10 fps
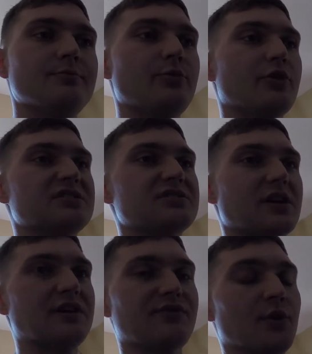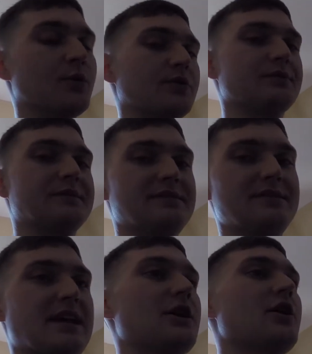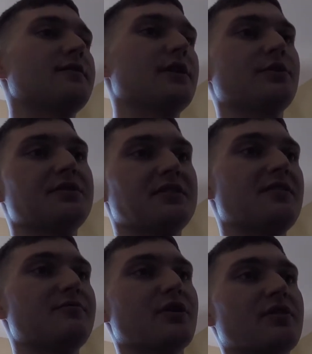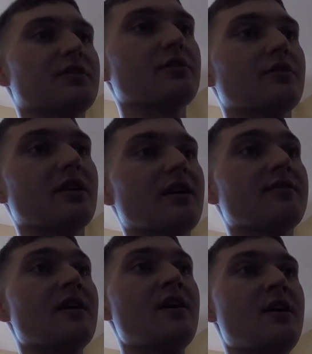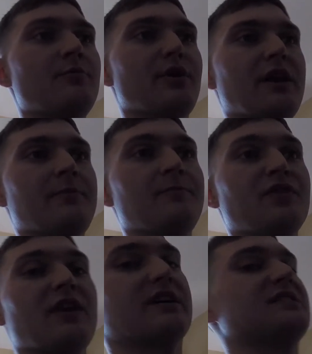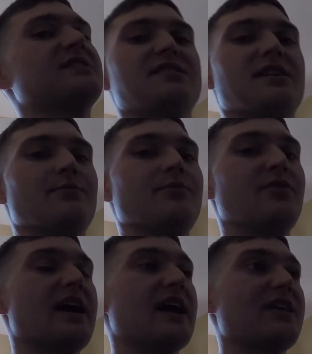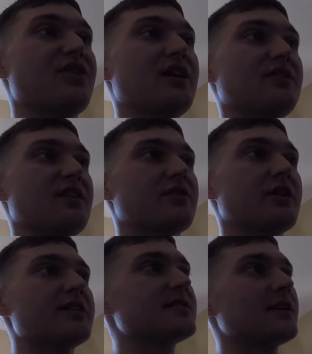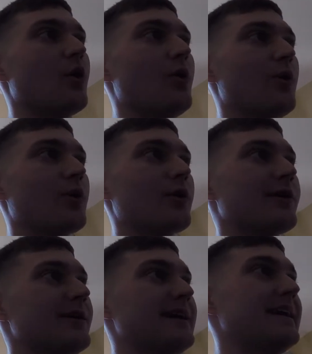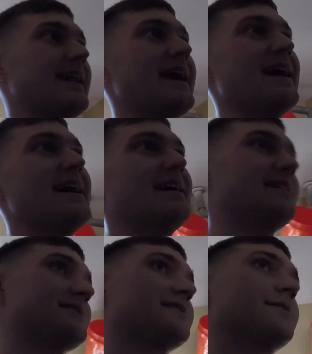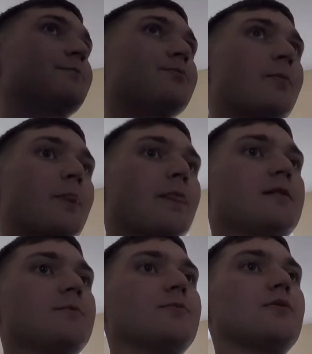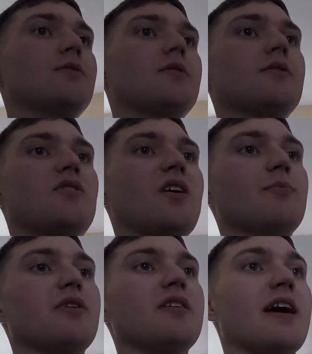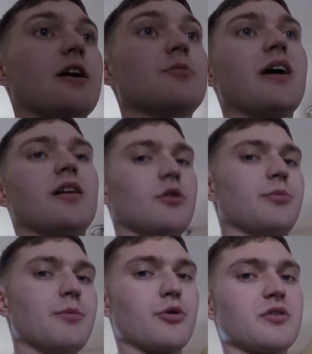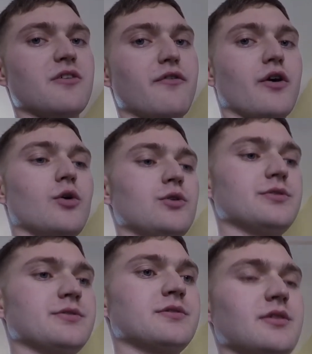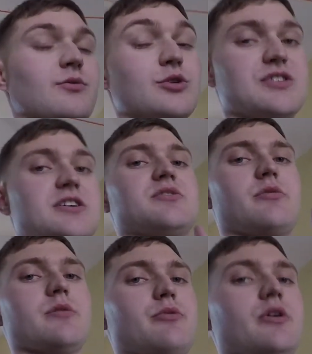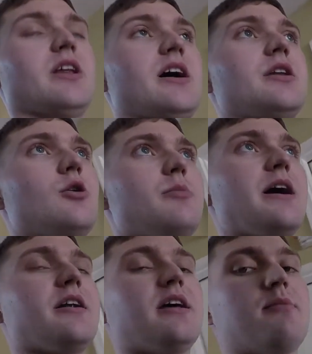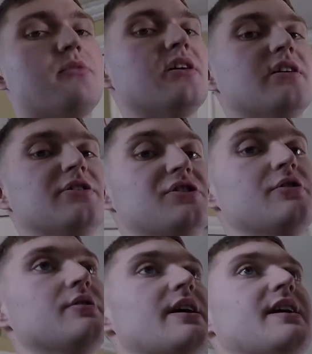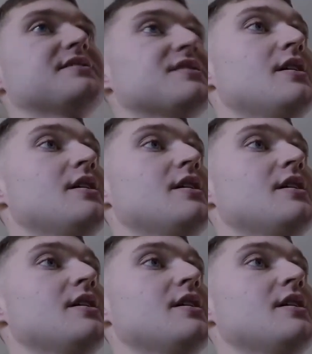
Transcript: pretty straightforward. Take off the old stuff, put on the new stuff. But if I see something that I think is interesting, or it has something that could make it a little bit more difficult, which there is one point I know about and I'm going to show you guys,